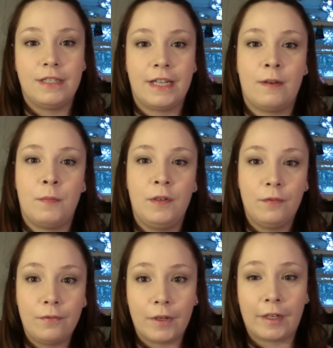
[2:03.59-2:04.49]
damn
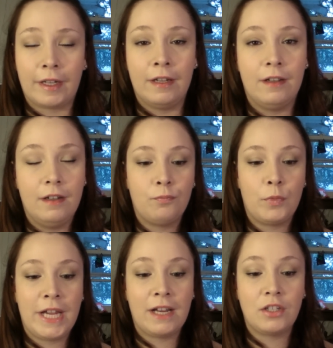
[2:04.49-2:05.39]
funny.
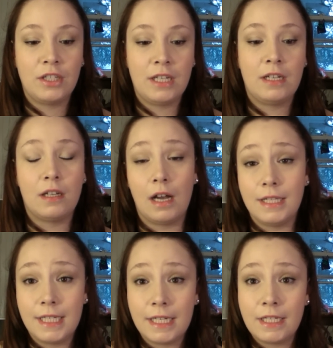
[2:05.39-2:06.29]
We actually
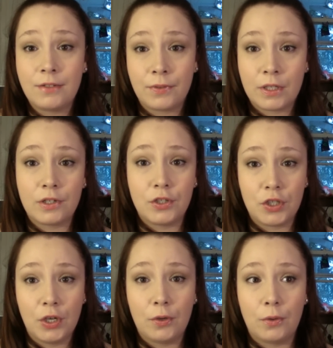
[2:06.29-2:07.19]
got tickets for her
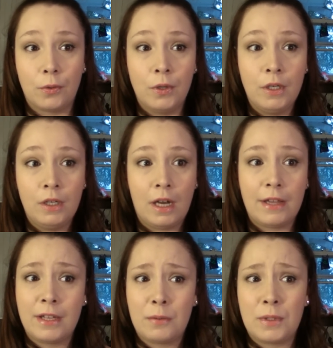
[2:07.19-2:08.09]
show,
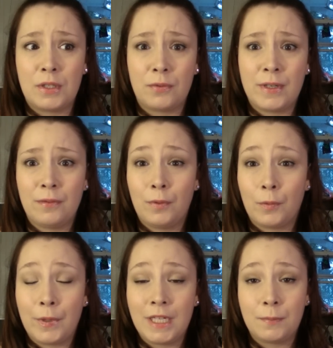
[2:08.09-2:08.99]
I think it was three or
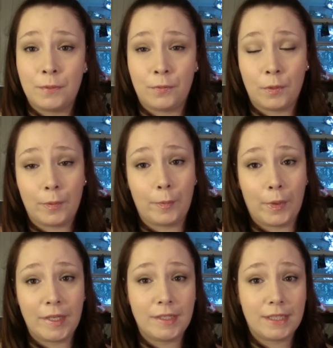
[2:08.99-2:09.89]
four weeks before we
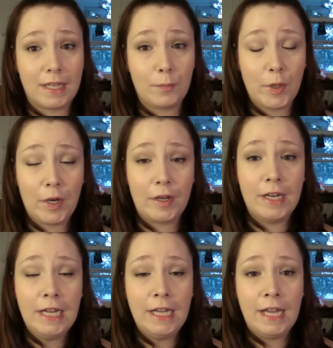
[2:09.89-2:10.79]
went to Cape
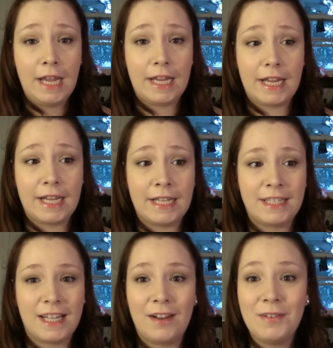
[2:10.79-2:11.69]
Cod,
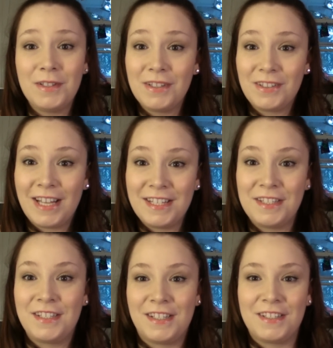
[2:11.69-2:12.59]
and I was a little
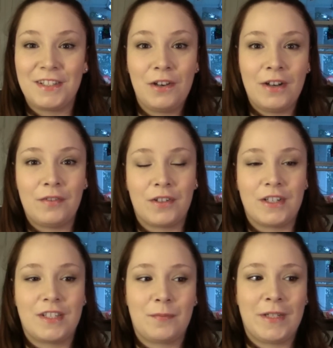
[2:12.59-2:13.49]
hesitant to go at
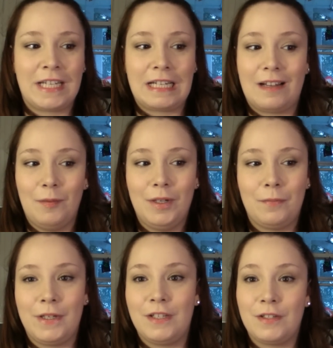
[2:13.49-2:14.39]
first. I'm like, I'm going
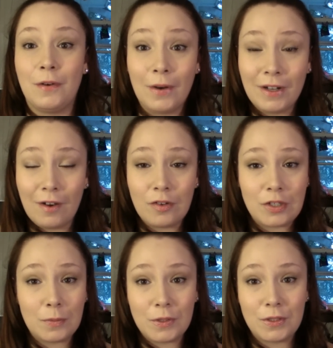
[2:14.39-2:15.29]
to be so
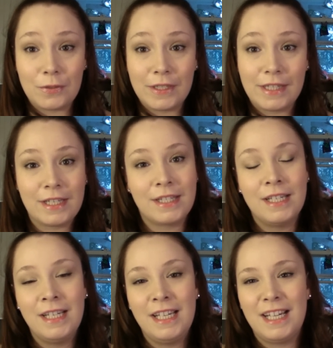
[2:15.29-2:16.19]
uncomfortable doing this.
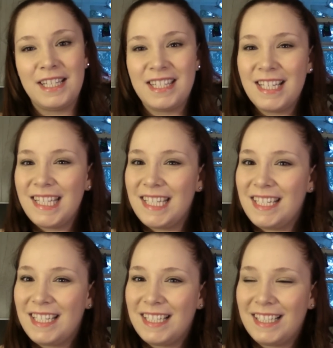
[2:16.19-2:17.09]
It's not that